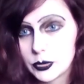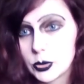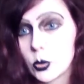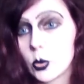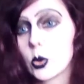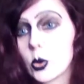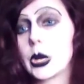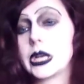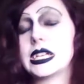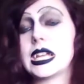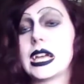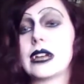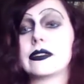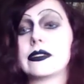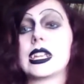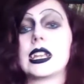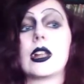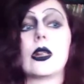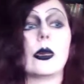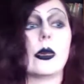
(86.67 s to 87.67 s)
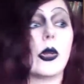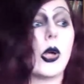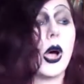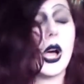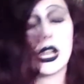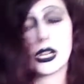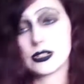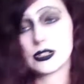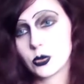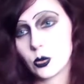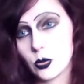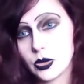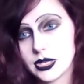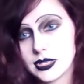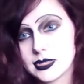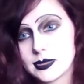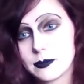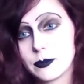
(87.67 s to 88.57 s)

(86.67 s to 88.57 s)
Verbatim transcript: You are going to have to get a lot of toys,